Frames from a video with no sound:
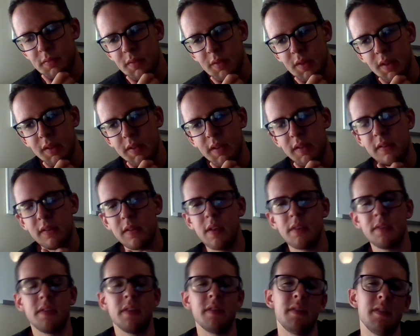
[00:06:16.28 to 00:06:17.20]
In this
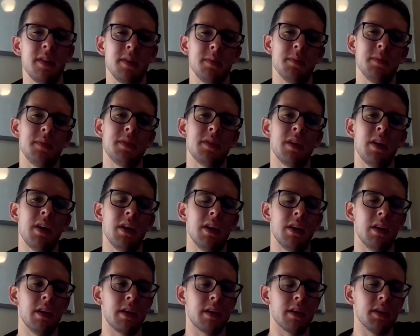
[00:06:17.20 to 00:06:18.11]
sense, it seems
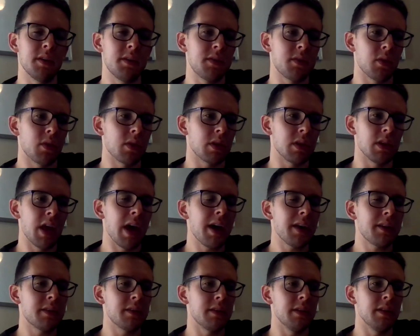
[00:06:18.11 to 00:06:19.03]
like a historical
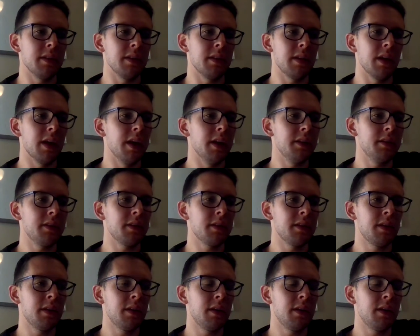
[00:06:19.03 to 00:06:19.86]
accident that